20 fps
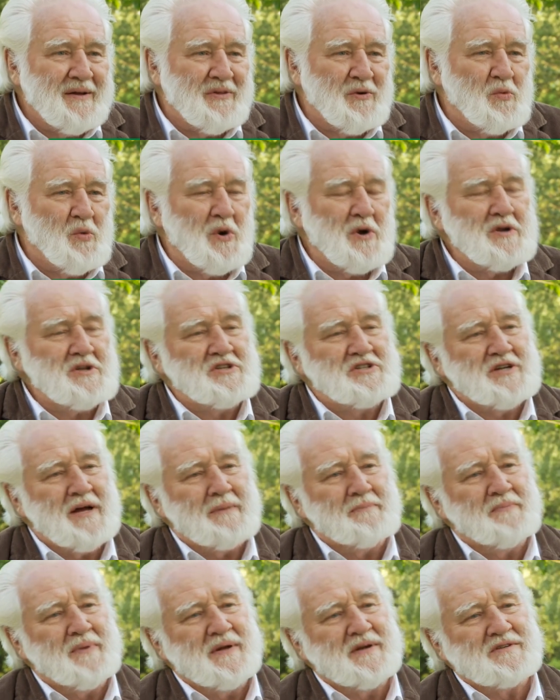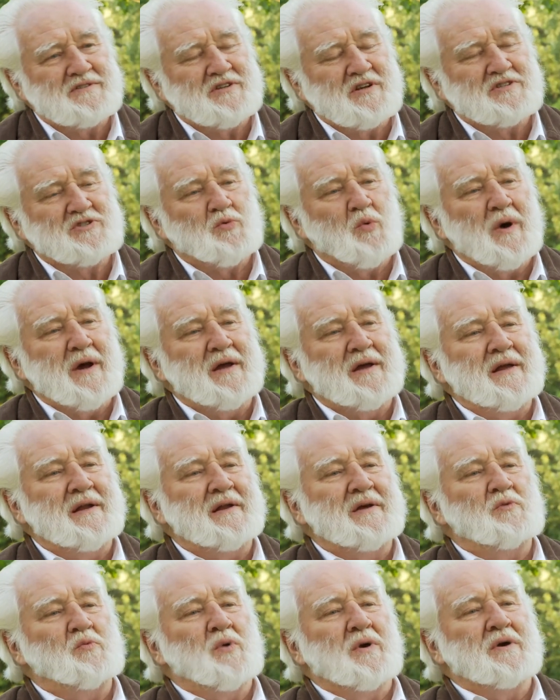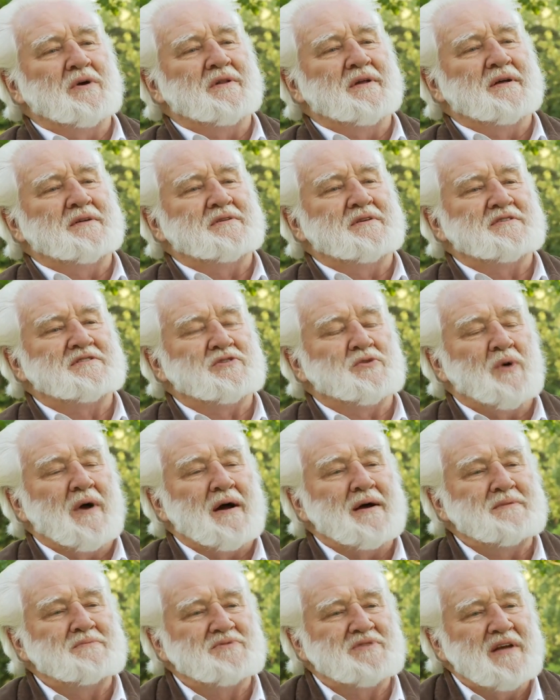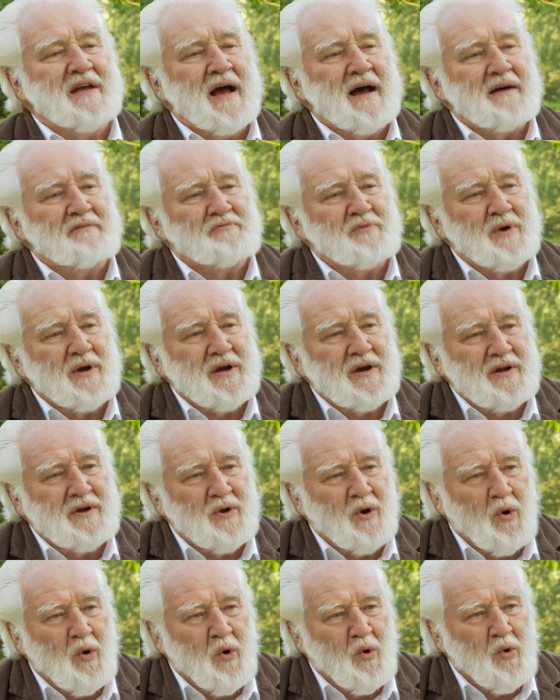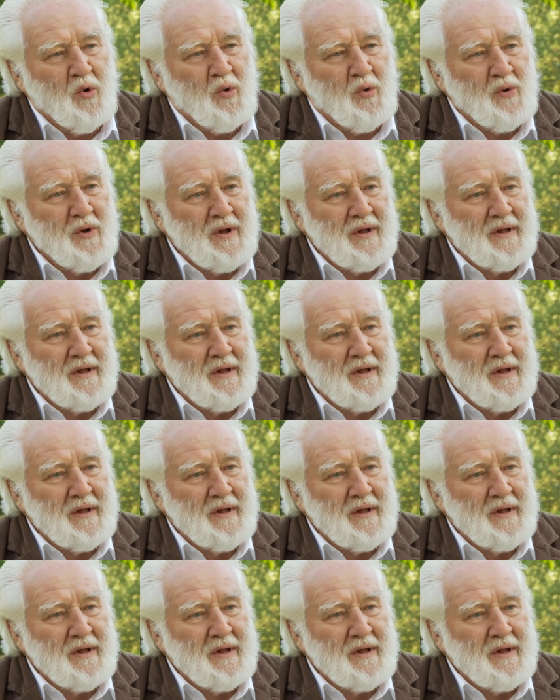The word djembe is a Swahili word that describes the African hoe.